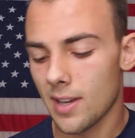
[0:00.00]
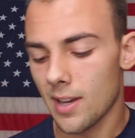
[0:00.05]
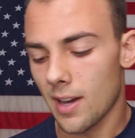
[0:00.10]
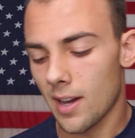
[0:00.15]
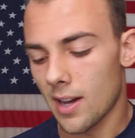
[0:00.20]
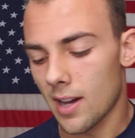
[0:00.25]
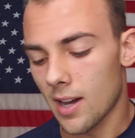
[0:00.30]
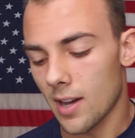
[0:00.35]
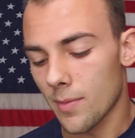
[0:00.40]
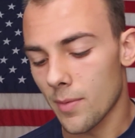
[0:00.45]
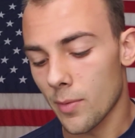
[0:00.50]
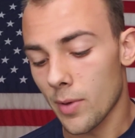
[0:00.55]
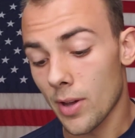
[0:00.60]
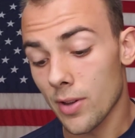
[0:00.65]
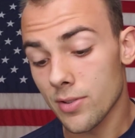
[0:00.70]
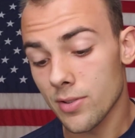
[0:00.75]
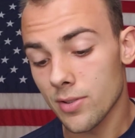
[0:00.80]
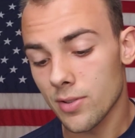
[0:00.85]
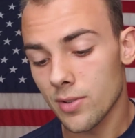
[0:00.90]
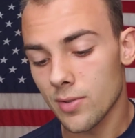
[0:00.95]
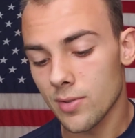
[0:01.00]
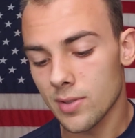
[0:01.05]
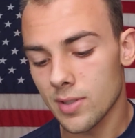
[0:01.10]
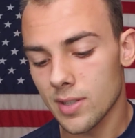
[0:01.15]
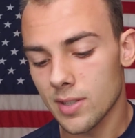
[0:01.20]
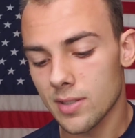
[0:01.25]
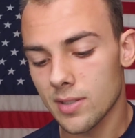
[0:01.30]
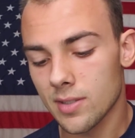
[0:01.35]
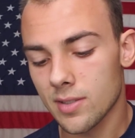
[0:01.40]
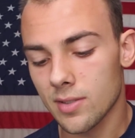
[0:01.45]
And we also use
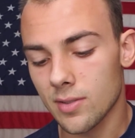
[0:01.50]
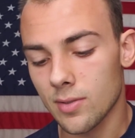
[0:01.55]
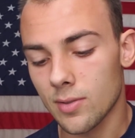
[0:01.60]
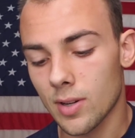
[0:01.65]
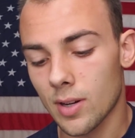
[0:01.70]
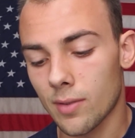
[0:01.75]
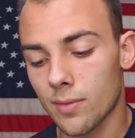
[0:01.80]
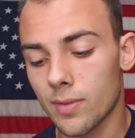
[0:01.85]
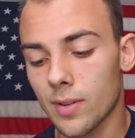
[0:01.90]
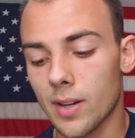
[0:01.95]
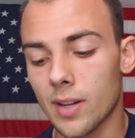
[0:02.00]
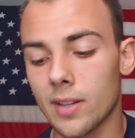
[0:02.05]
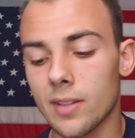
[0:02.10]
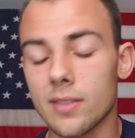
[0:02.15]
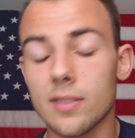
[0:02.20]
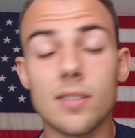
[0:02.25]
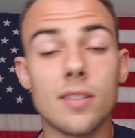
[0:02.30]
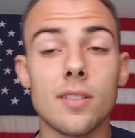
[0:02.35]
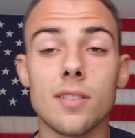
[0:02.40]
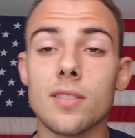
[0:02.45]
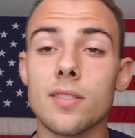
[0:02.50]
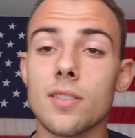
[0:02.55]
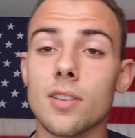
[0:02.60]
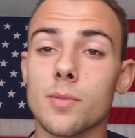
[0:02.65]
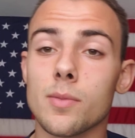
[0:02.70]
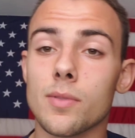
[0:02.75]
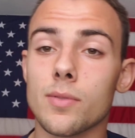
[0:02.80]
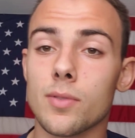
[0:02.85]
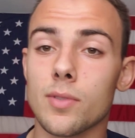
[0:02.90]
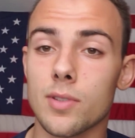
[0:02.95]
this to help find the
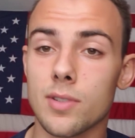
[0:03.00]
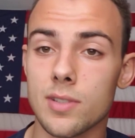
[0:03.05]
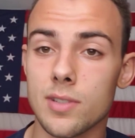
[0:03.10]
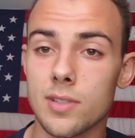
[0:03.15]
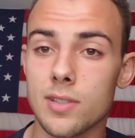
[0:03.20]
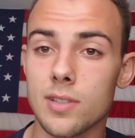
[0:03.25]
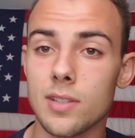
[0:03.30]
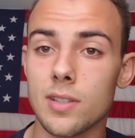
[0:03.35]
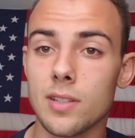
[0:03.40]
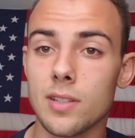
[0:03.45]
thermal force.